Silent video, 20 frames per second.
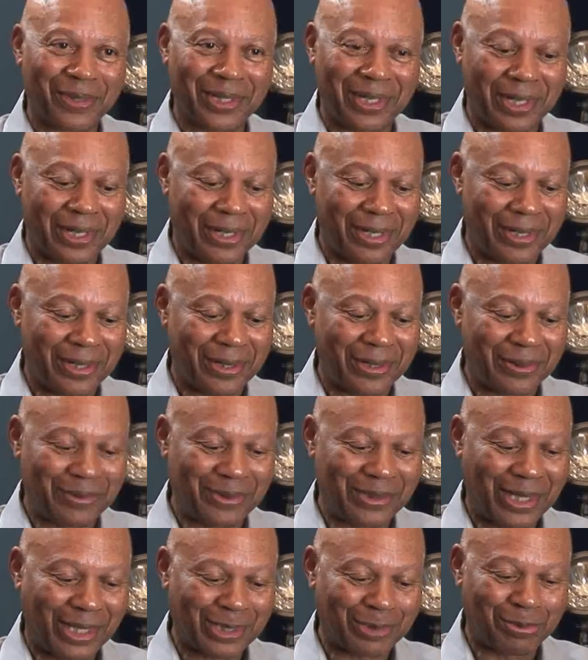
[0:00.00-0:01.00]
uh,
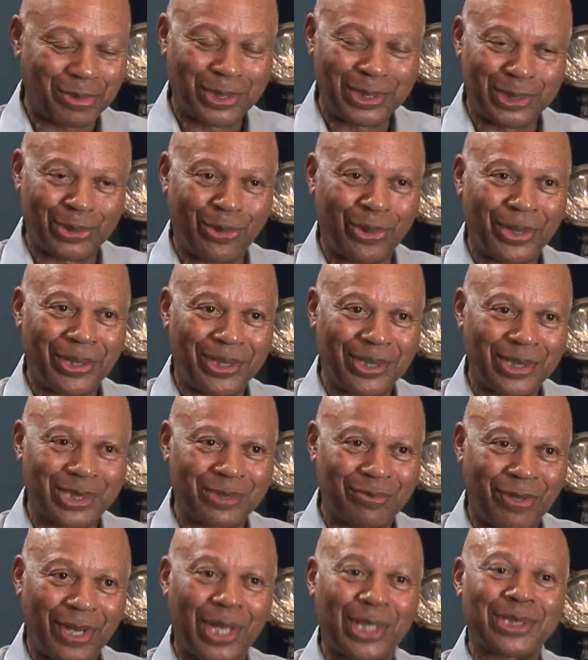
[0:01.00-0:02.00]
that's been joined in
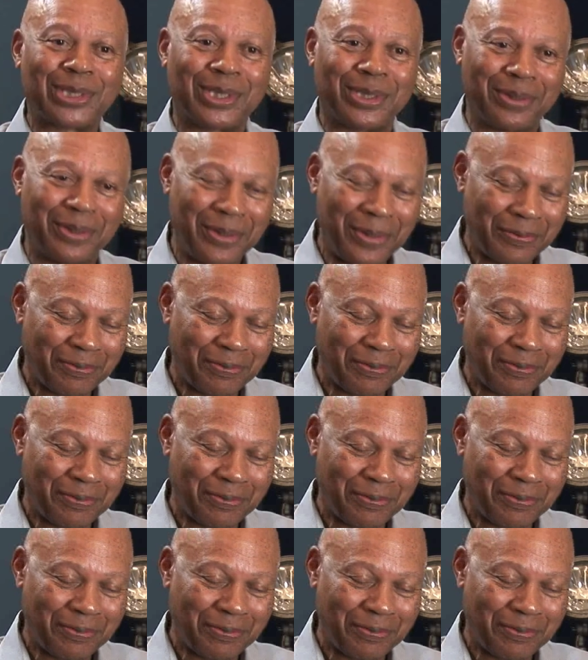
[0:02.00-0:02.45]
this fashion?